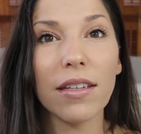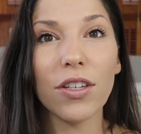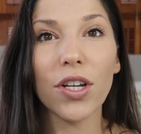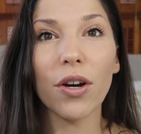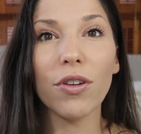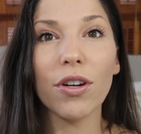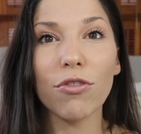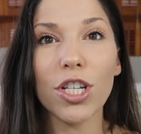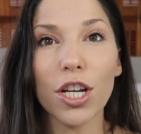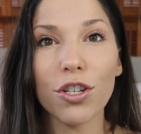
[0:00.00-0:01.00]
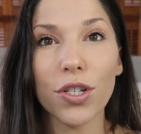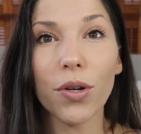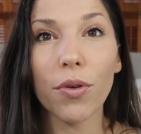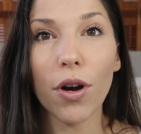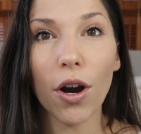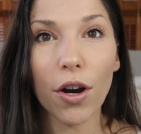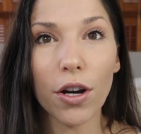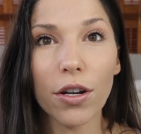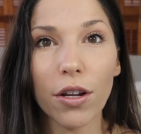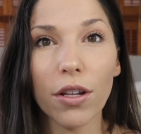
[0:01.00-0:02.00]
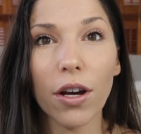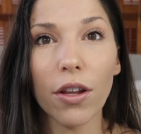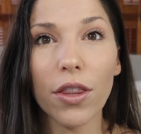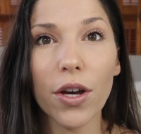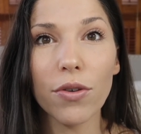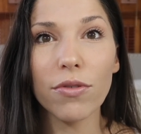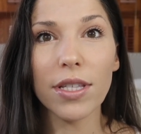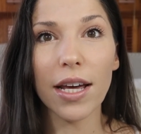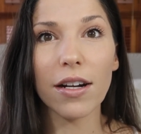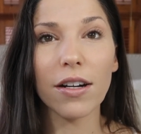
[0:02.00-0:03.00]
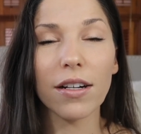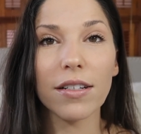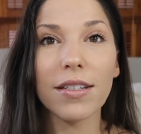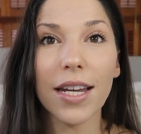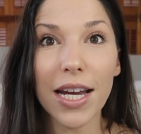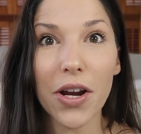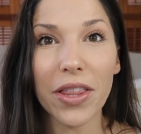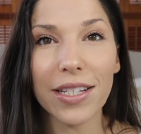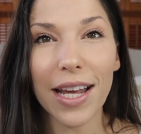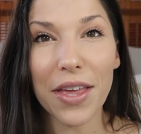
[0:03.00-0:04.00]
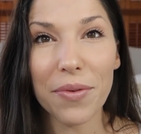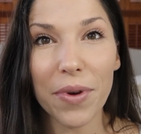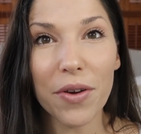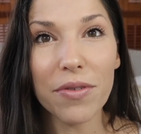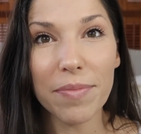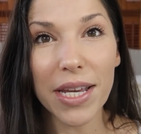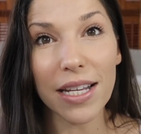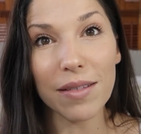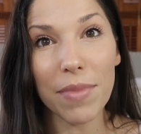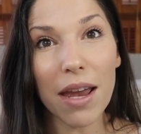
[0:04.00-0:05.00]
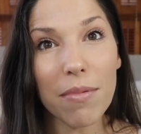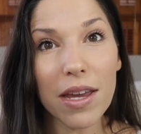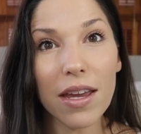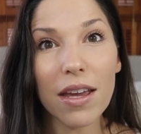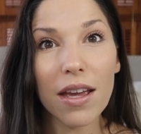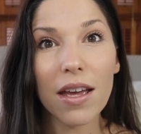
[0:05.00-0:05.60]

you know, you don't judge so hard on those that are sitting on the side of the road, because maybe